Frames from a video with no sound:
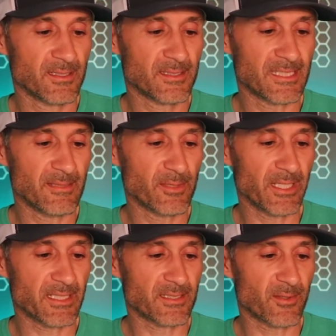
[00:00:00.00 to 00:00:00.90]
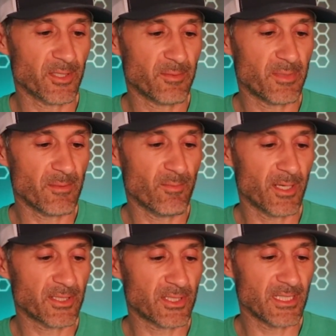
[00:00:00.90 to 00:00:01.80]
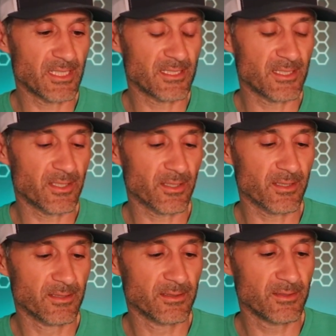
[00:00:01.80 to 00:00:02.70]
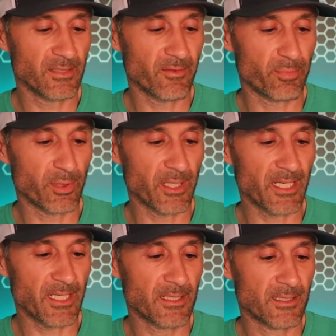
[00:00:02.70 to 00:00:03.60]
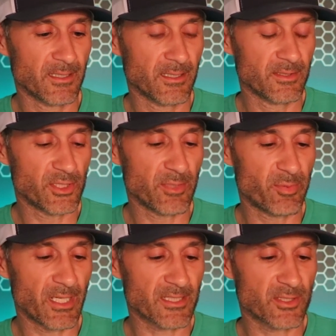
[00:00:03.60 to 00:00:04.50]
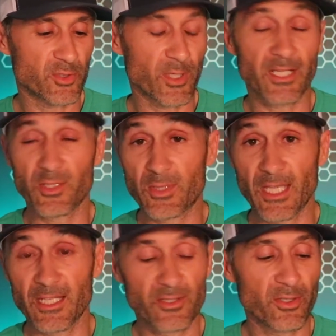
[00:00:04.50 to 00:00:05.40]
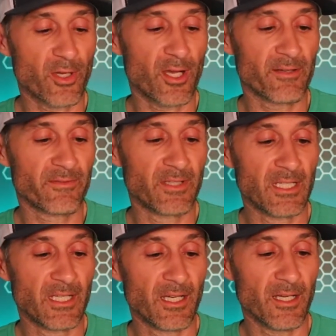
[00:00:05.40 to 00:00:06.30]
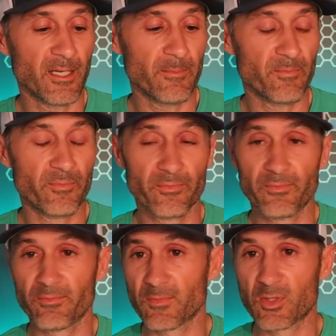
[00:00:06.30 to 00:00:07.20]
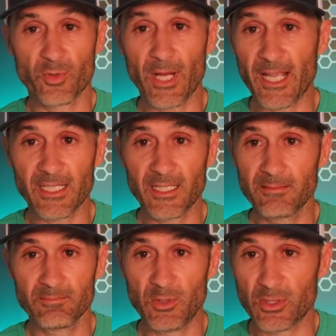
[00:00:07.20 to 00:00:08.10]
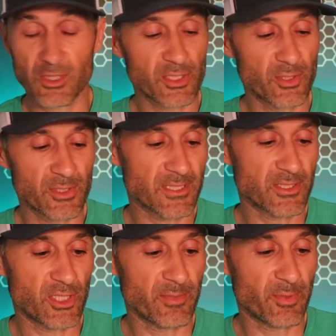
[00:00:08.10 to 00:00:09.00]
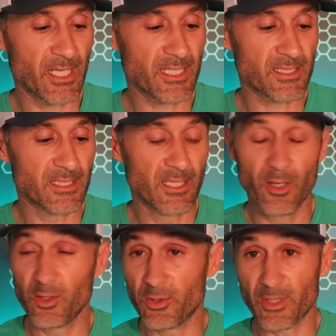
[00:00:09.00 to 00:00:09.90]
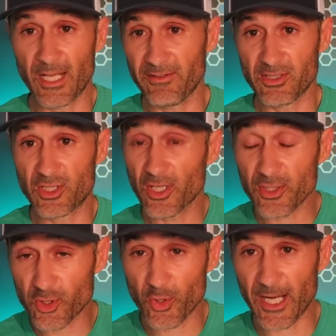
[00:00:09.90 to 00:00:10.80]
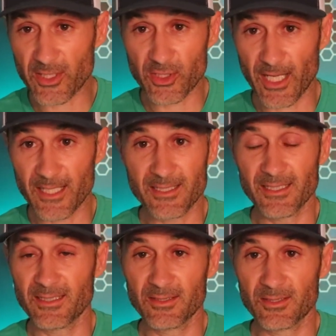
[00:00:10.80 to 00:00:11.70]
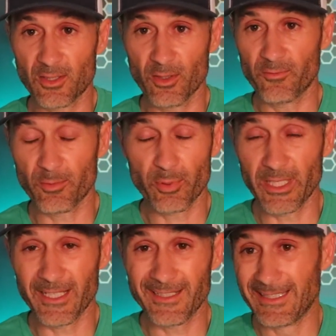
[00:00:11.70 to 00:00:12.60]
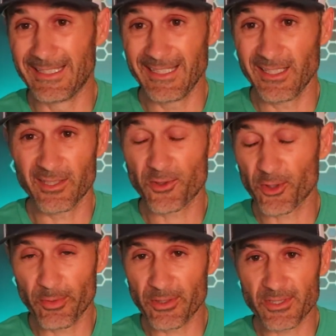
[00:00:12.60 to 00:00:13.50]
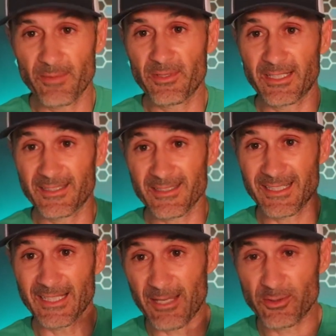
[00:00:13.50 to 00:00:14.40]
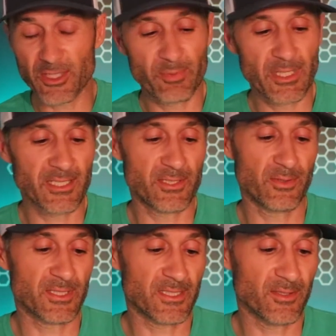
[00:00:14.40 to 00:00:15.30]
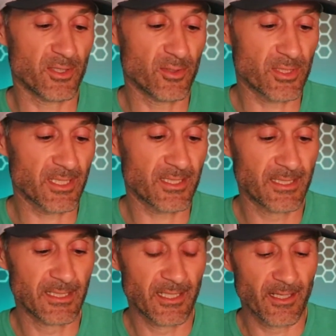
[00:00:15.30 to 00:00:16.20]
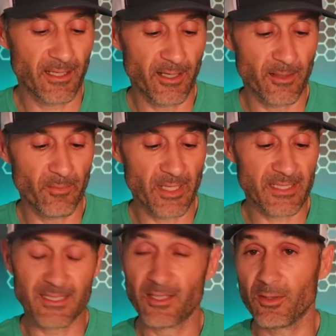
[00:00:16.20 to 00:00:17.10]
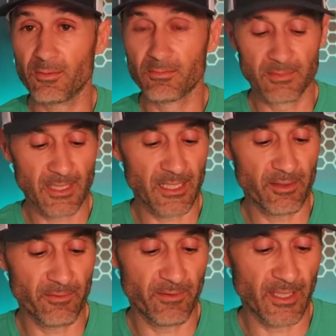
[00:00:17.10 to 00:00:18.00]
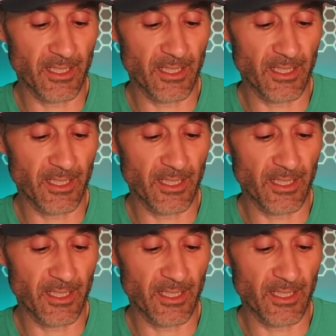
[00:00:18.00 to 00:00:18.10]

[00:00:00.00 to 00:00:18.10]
Seems like it's going to be much easier. You have a play, GPS, and track. You can turn off tracking. You can just use it as GPS. You can have it just track shots. So if you're playing in a tournament or something that doesn't allow GPS, you can still use it and still kind of